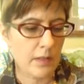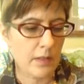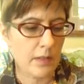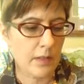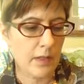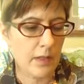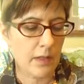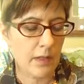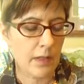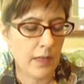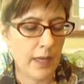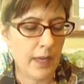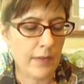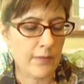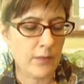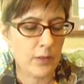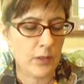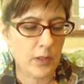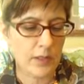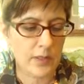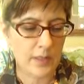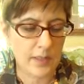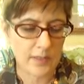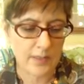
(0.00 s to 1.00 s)
I haven't looked
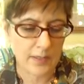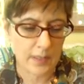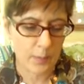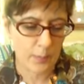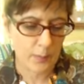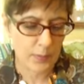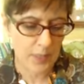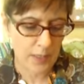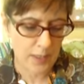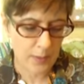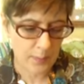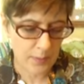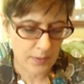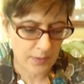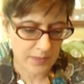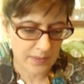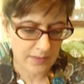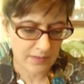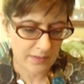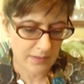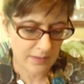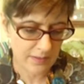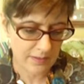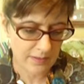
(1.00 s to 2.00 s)
this up yet, but this
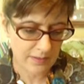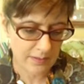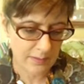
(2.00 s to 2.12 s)
is